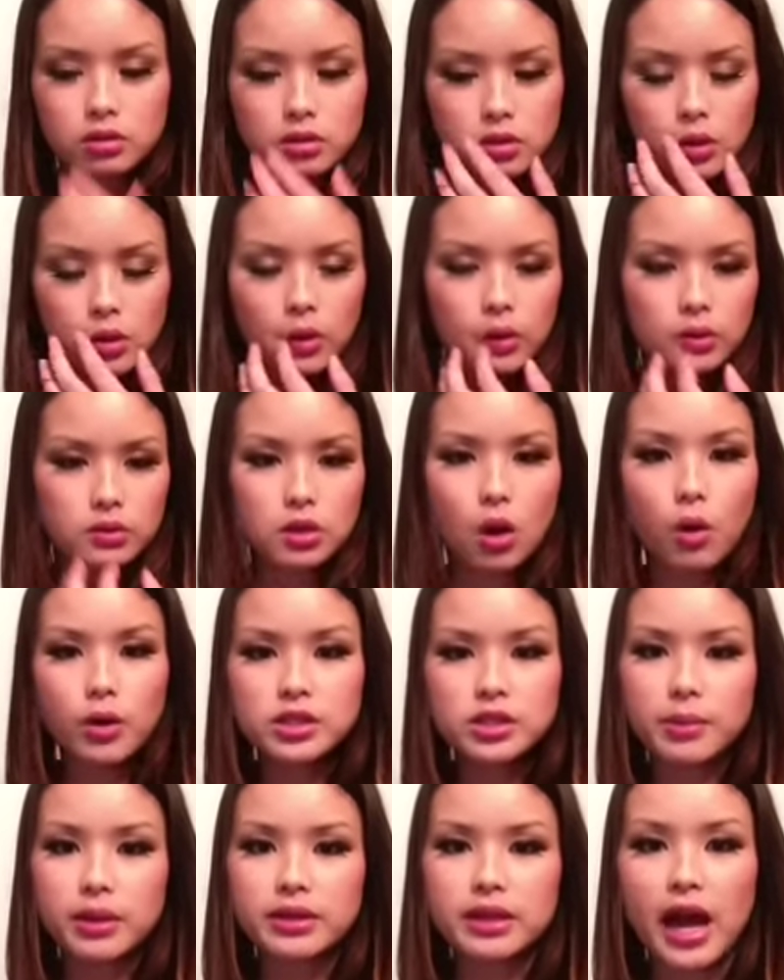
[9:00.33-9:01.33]
you know, it's
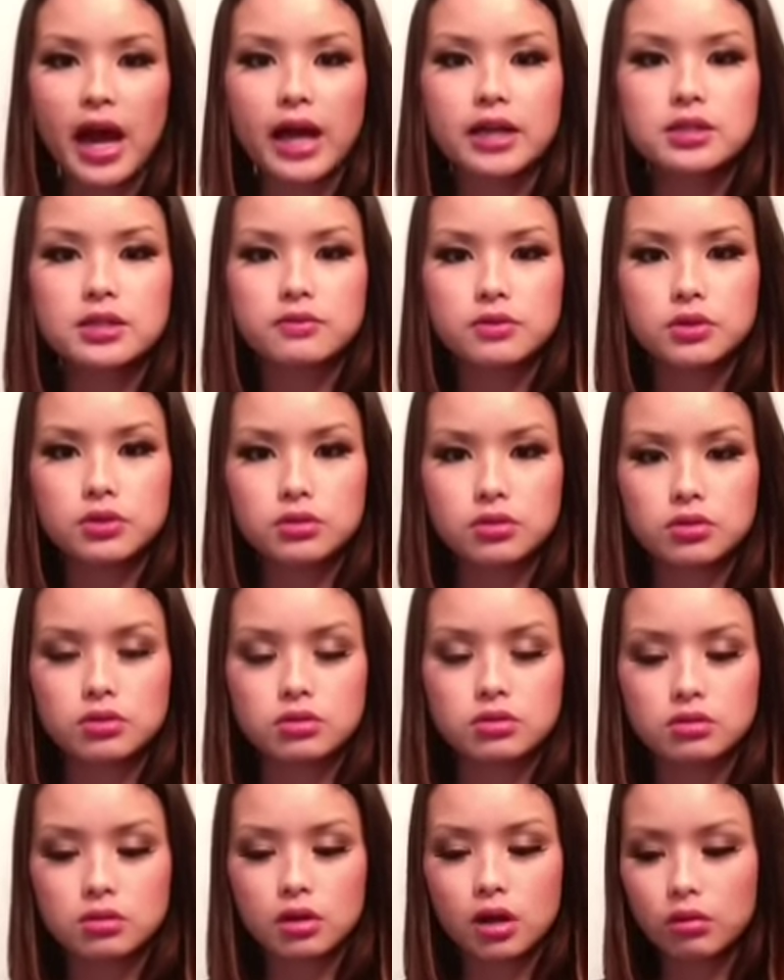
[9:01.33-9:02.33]
always about the active
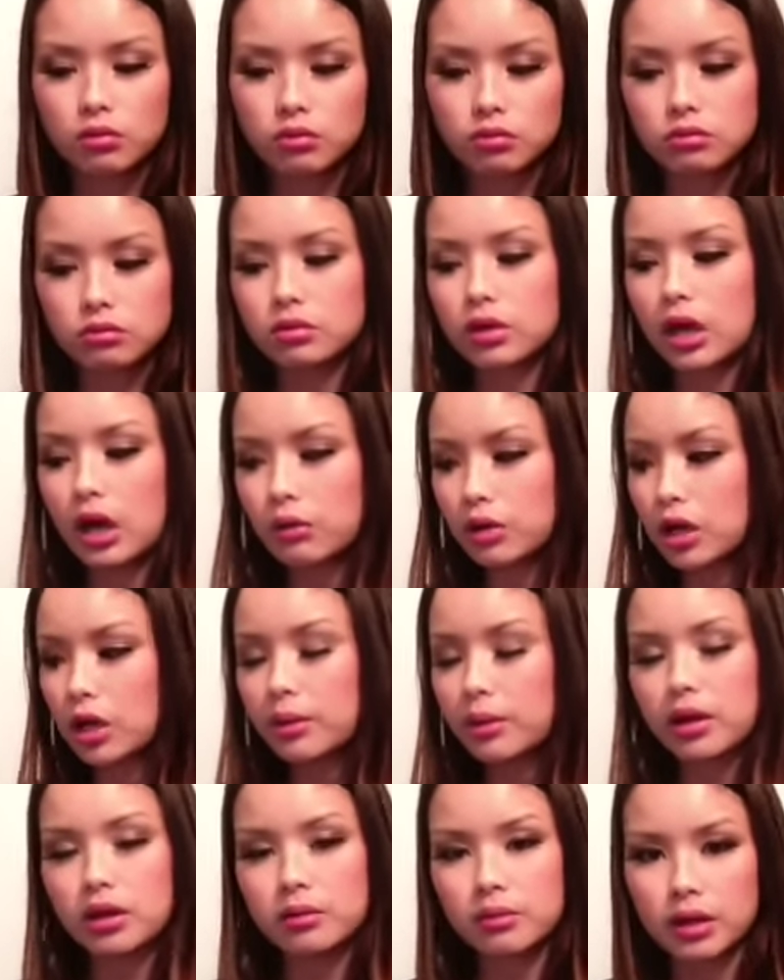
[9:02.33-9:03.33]
users. So I don't I don't care
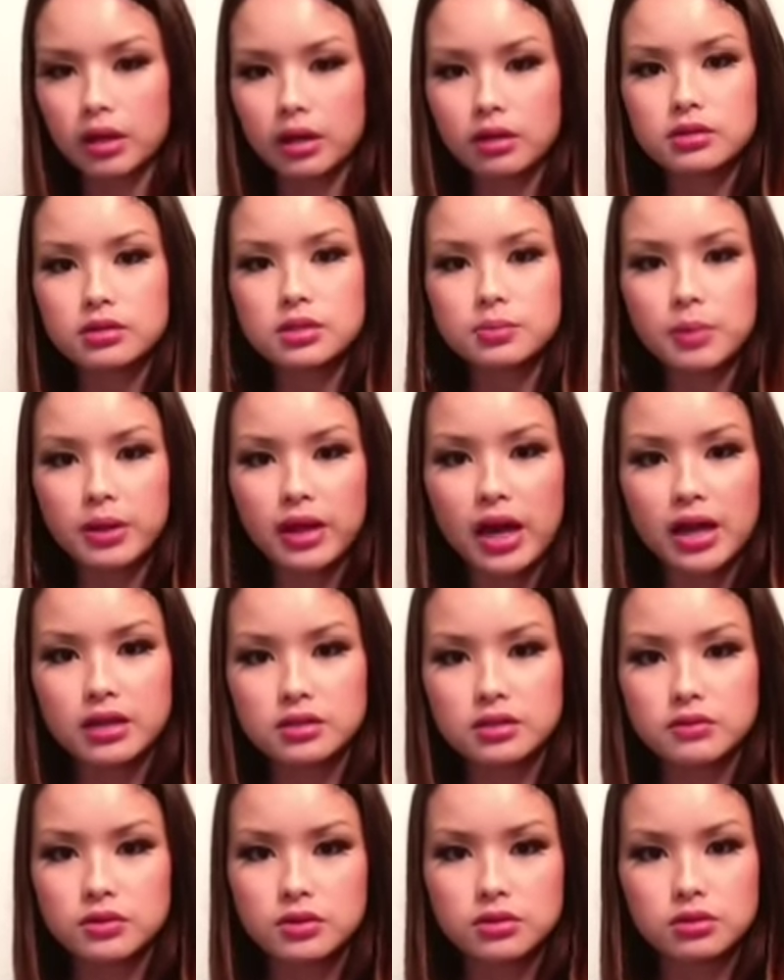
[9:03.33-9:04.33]
about anybody else. It's about the
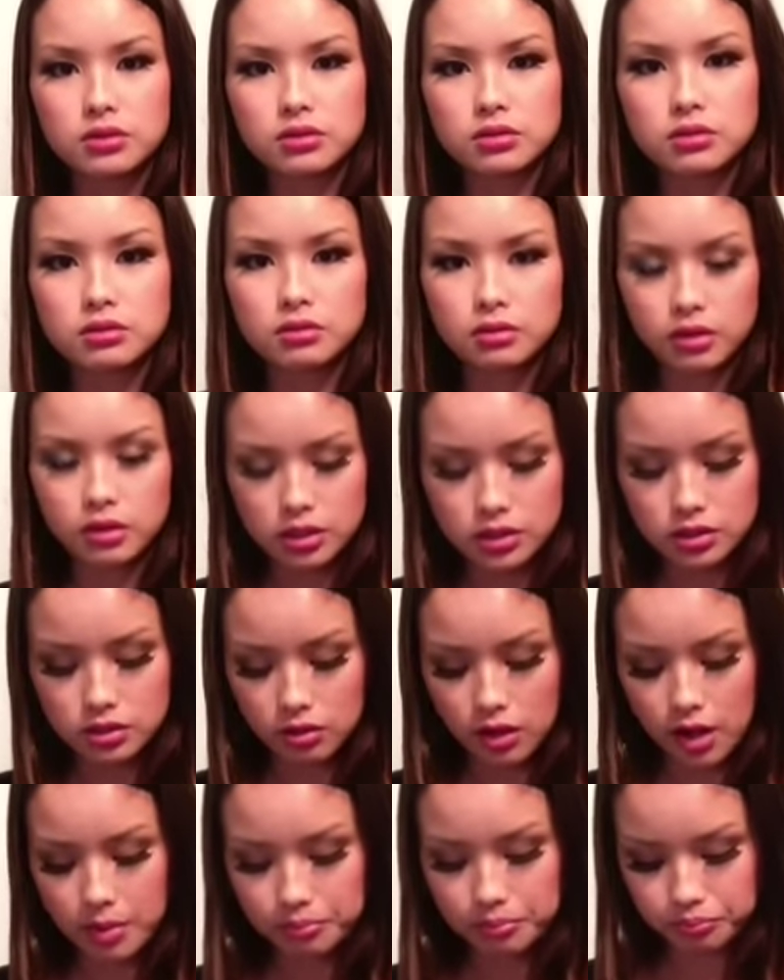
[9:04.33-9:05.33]
active users on
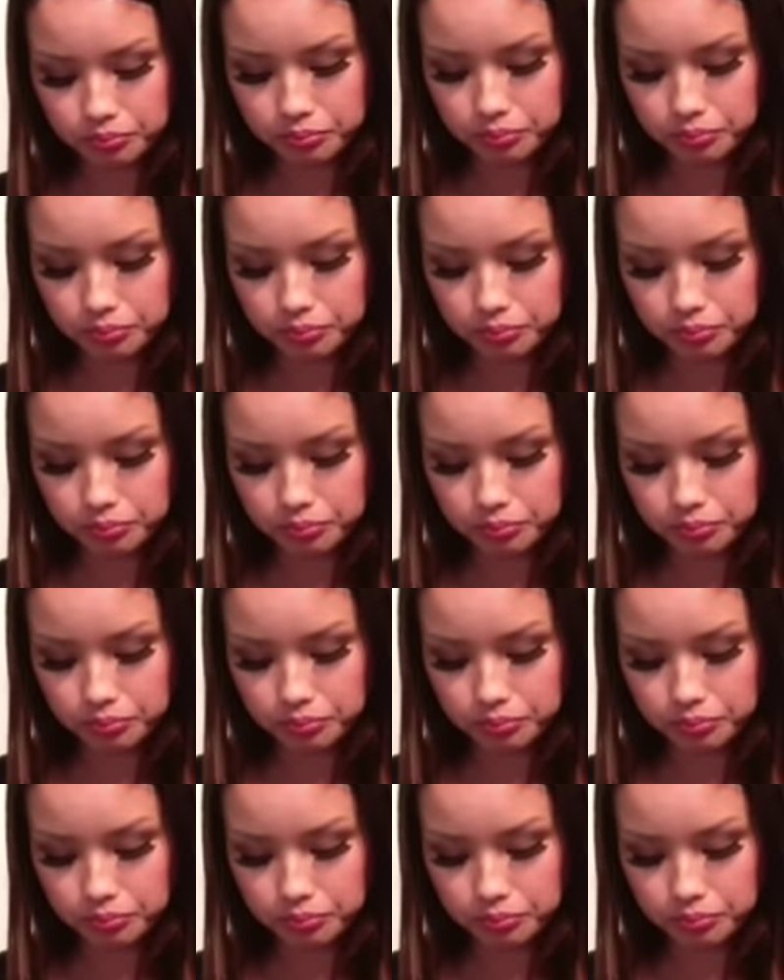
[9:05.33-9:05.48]
Instagram.